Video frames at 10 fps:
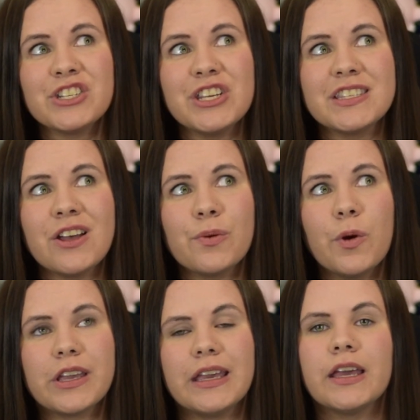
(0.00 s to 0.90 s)
the cheats aren't
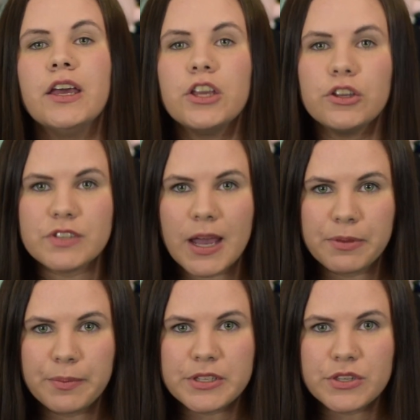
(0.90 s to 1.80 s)
working. You've typed
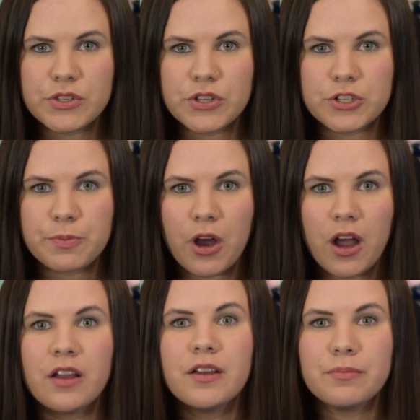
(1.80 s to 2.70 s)
them into the search bar.